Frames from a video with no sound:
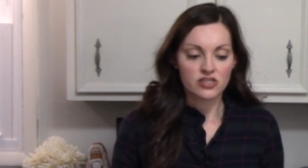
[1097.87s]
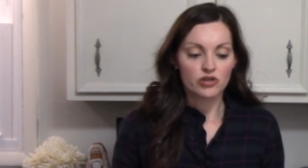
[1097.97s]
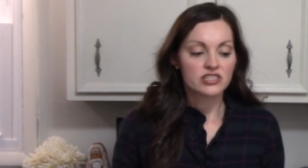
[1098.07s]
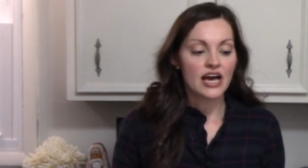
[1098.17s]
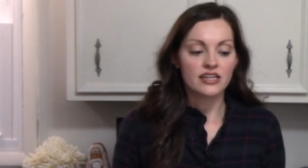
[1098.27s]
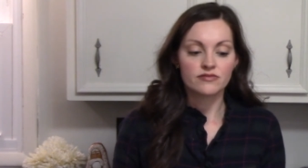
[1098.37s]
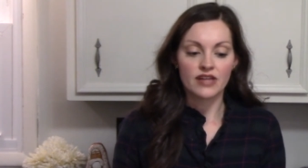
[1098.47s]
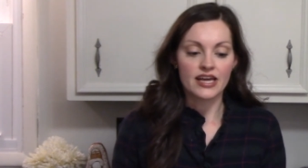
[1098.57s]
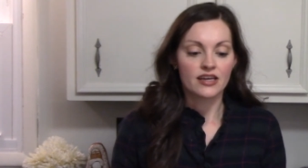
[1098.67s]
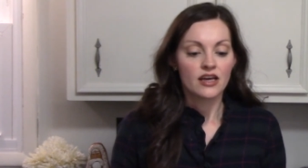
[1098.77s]
So it's kind of
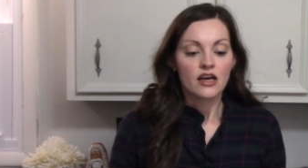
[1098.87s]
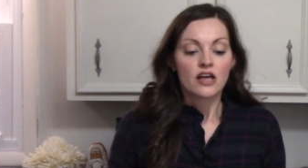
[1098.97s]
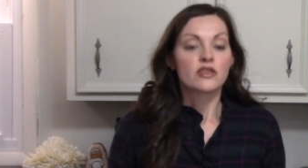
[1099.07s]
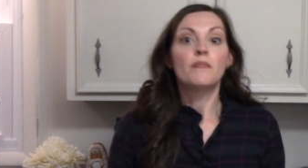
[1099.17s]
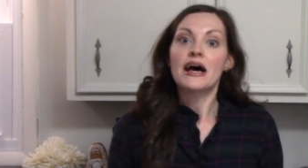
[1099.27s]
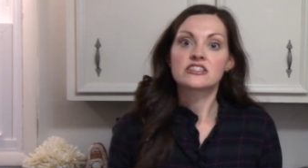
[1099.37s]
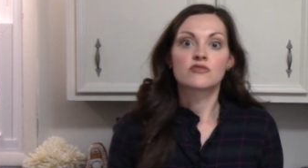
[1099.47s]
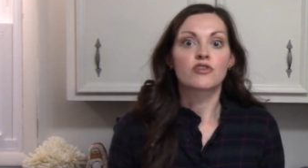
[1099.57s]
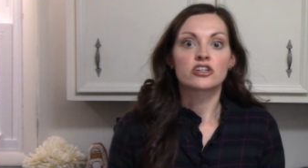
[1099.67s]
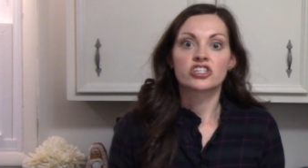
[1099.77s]
like the best
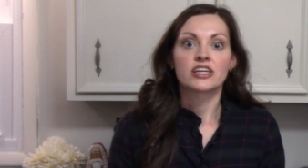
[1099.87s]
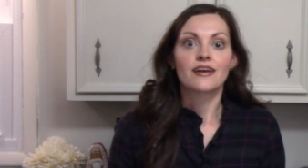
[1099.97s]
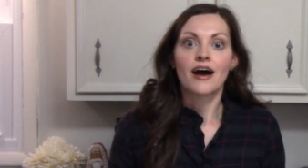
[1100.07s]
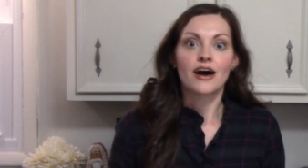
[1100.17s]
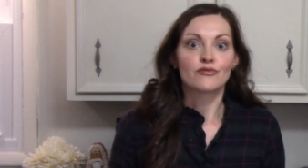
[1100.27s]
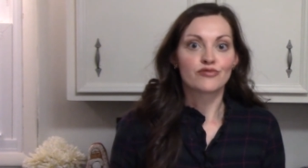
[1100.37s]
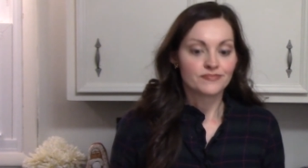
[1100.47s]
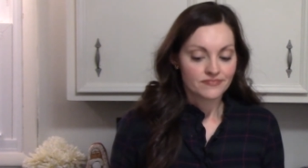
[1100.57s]
version of